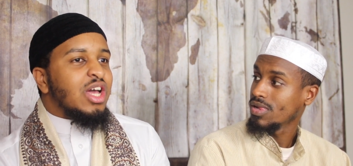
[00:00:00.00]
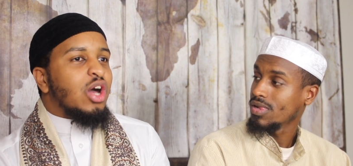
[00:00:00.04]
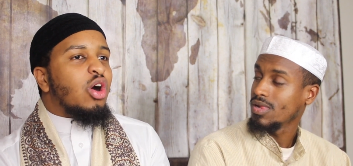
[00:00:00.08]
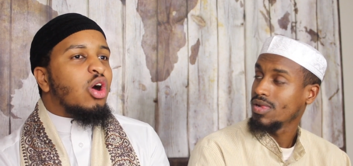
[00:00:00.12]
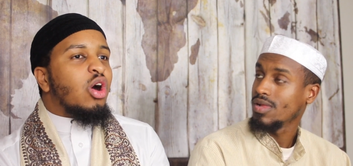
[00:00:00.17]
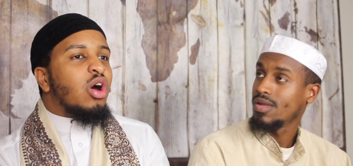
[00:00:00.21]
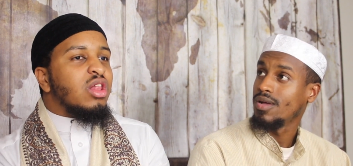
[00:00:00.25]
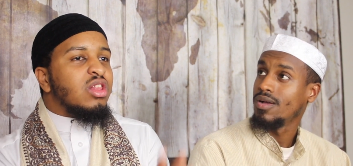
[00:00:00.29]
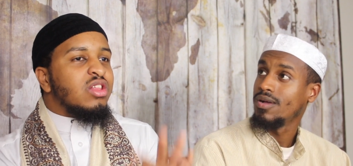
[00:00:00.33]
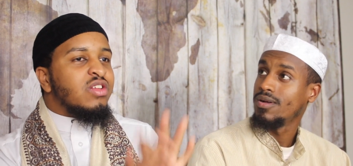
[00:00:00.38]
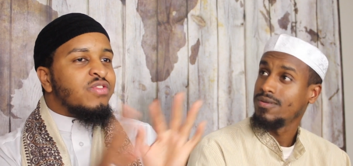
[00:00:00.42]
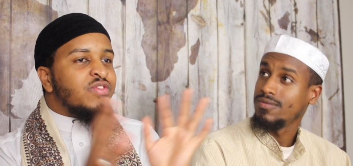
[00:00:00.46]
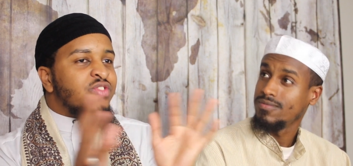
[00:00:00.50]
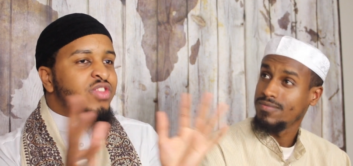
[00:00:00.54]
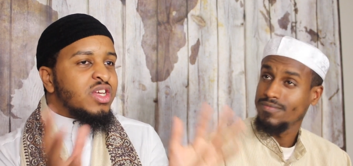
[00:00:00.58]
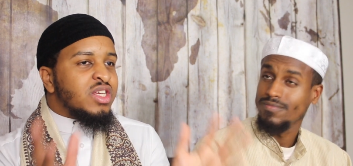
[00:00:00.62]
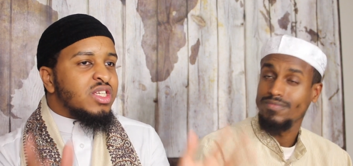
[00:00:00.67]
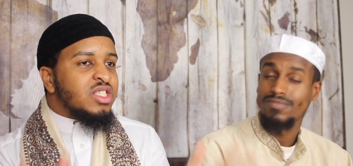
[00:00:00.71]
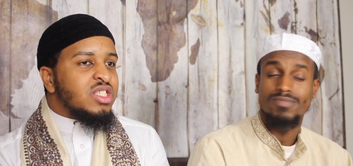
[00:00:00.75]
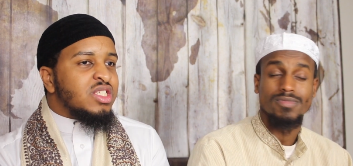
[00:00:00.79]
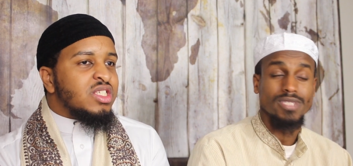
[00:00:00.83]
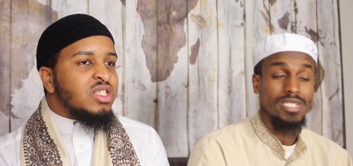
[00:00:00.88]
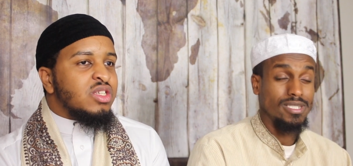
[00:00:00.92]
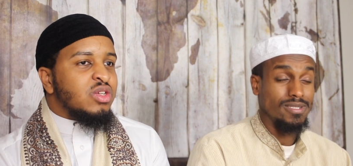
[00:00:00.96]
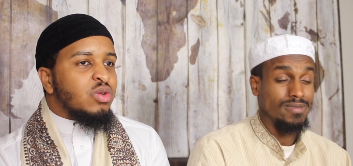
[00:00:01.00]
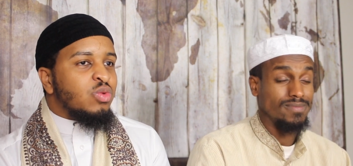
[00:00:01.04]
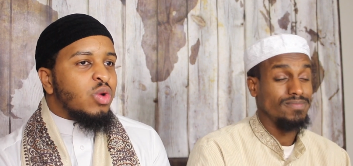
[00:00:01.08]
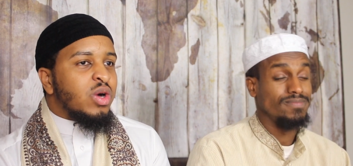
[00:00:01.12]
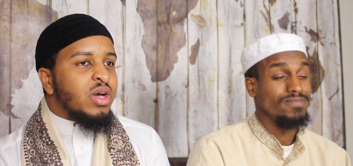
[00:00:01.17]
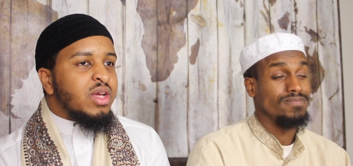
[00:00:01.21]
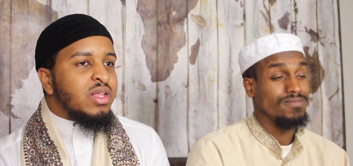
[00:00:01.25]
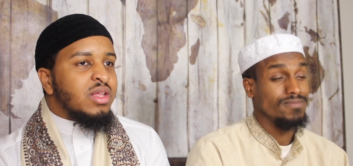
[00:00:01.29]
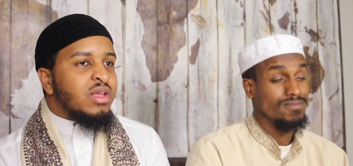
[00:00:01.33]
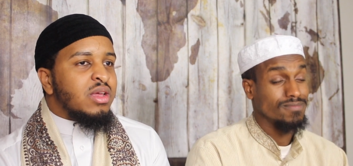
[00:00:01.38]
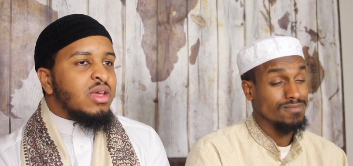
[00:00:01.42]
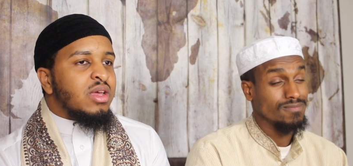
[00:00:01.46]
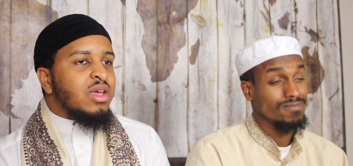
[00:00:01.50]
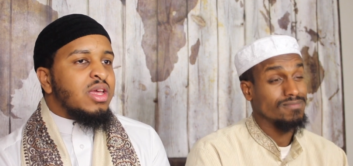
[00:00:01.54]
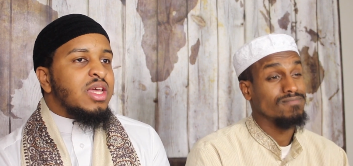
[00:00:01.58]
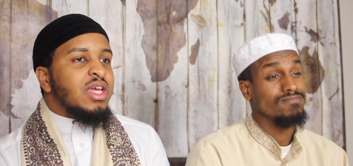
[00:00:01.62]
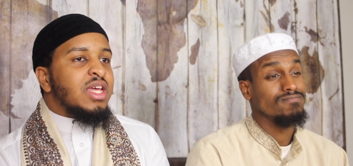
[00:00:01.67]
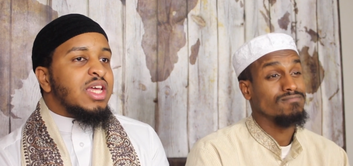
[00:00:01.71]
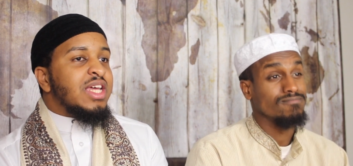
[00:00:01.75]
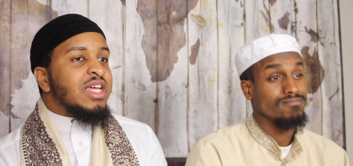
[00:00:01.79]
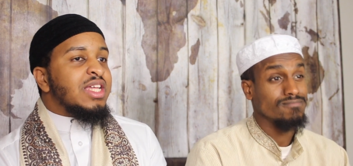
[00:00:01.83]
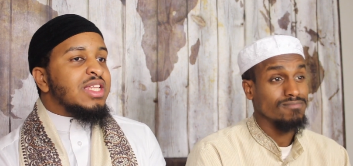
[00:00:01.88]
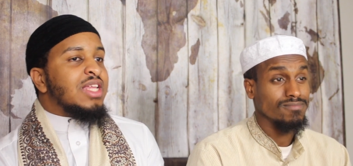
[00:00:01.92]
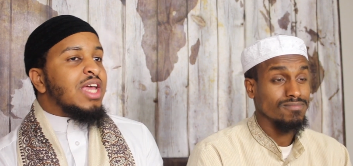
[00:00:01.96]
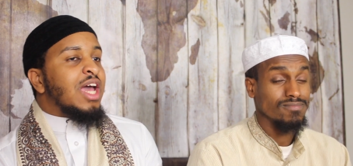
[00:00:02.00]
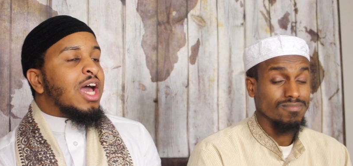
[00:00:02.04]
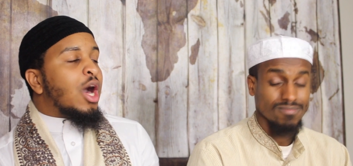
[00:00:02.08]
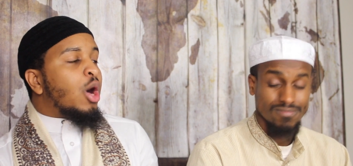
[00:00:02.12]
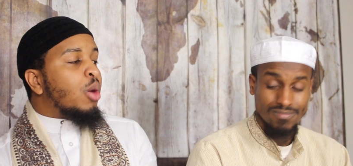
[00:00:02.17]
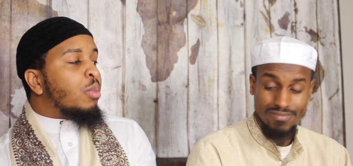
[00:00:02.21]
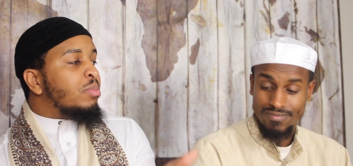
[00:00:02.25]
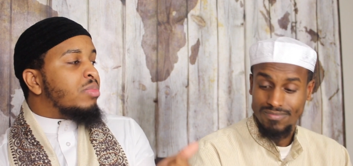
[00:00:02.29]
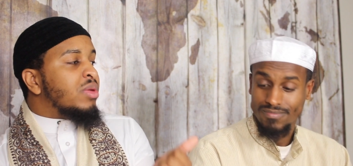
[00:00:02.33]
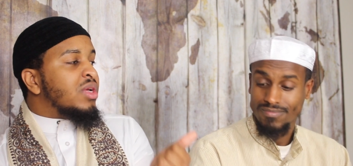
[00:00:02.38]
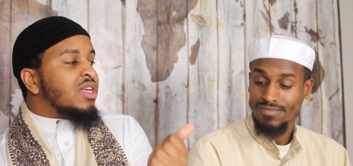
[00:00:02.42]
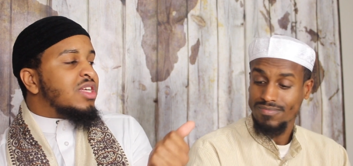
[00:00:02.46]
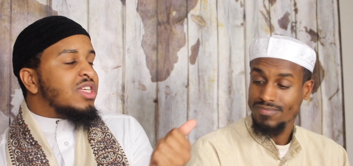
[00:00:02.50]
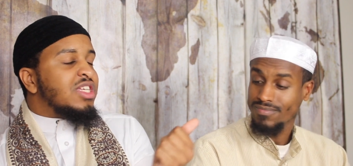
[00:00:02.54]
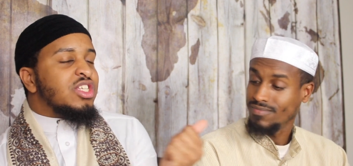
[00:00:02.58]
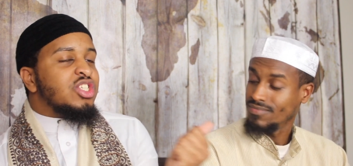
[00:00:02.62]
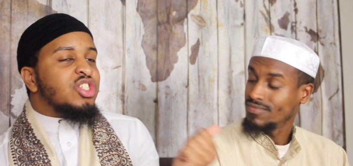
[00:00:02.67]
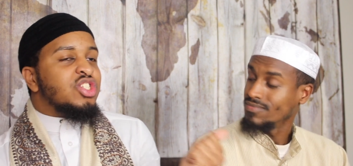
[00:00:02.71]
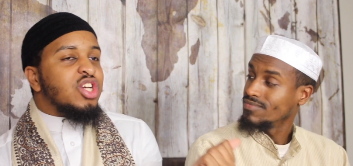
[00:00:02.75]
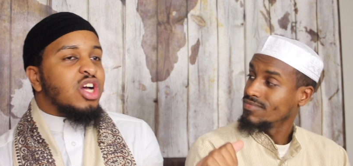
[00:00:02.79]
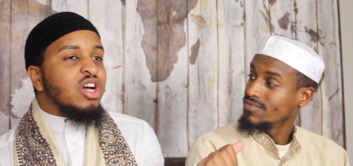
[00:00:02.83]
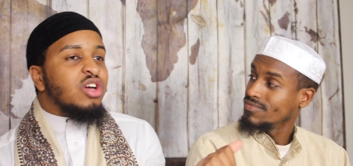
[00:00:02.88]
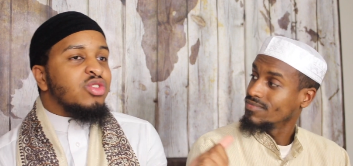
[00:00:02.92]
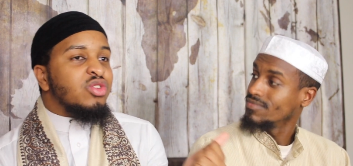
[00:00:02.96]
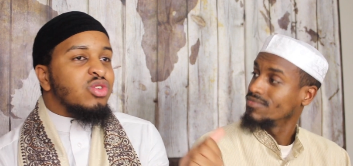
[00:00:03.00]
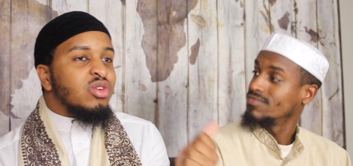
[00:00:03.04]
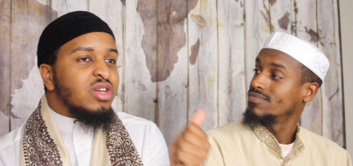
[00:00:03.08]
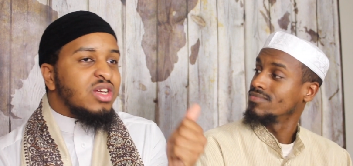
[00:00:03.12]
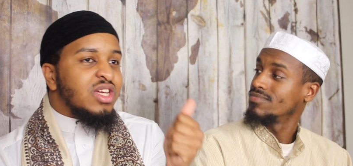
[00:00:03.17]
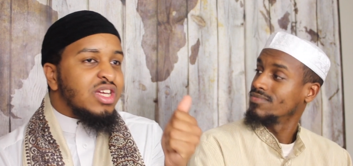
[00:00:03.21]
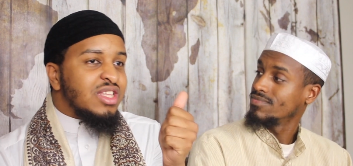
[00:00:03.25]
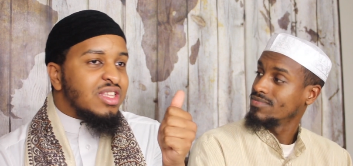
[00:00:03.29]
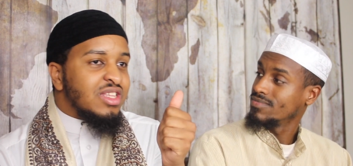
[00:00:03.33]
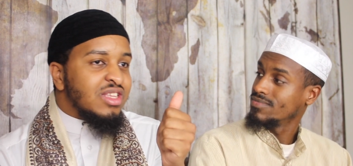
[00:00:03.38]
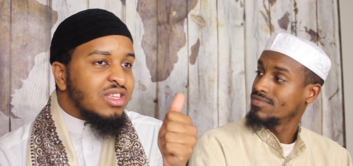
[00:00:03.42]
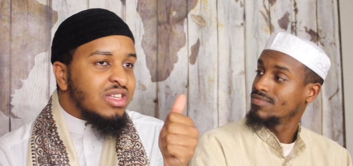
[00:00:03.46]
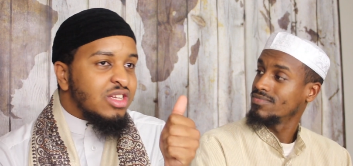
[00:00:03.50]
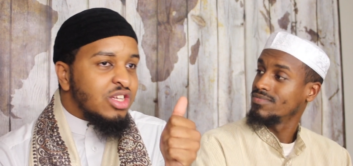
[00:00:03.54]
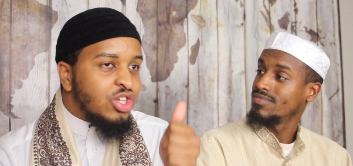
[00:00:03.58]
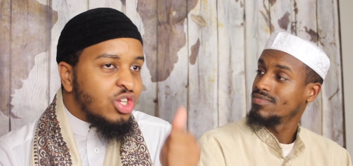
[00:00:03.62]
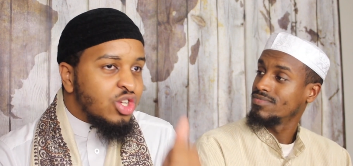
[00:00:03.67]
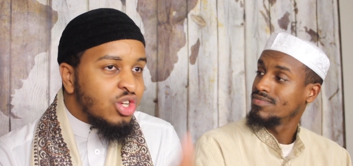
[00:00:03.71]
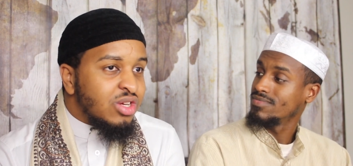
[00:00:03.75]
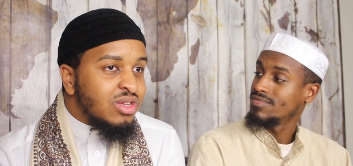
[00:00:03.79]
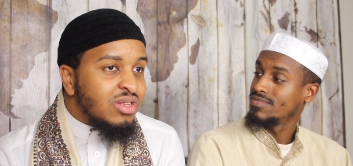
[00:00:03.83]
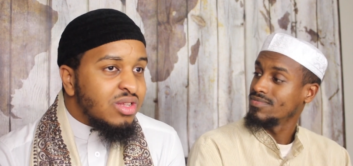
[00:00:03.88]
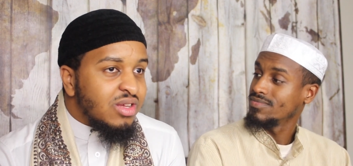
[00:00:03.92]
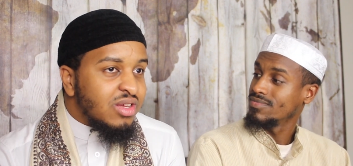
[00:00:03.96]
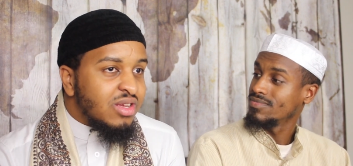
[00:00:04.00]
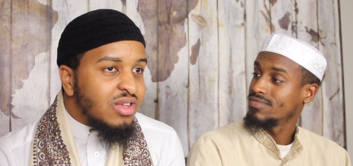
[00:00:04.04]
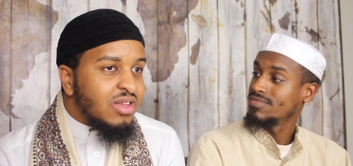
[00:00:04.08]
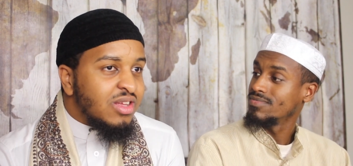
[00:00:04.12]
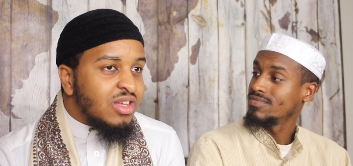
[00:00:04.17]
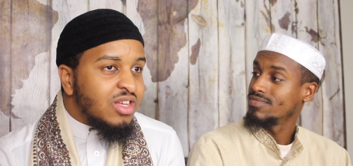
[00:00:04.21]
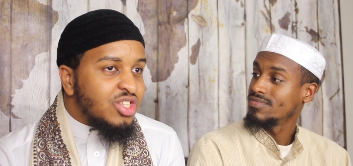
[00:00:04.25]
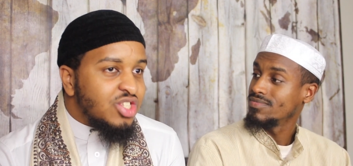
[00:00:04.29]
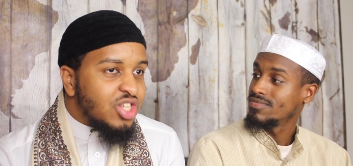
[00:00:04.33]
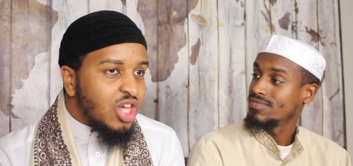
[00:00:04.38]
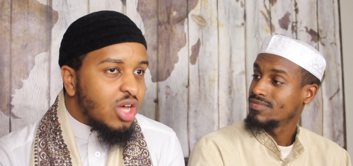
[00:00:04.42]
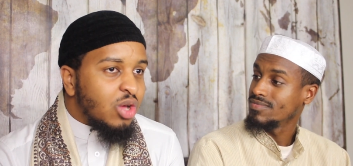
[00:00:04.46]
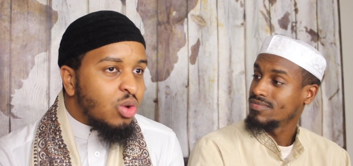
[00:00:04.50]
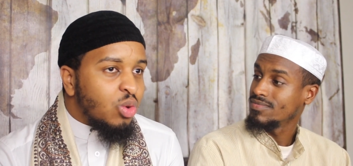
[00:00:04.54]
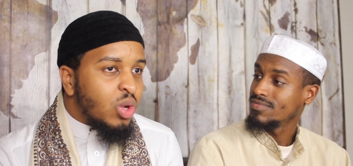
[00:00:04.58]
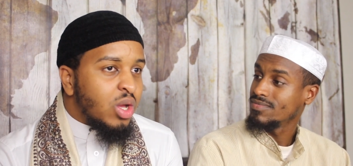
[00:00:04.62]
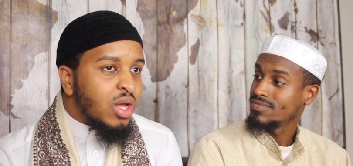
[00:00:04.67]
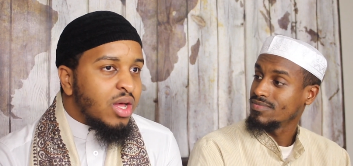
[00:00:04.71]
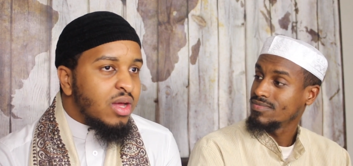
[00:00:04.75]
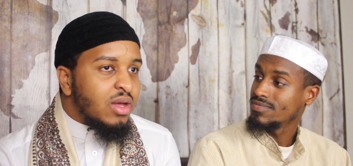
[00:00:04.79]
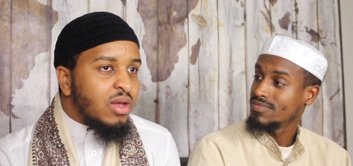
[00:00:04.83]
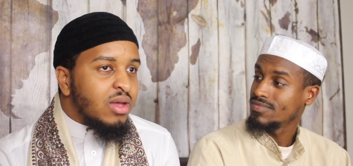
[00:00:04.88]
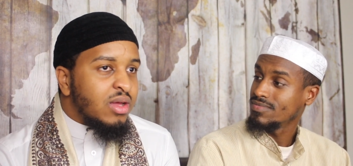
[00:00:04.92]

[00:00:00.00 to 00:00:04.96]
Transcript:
Speaker 1: All of this, what? In helping each other in good, taqwa,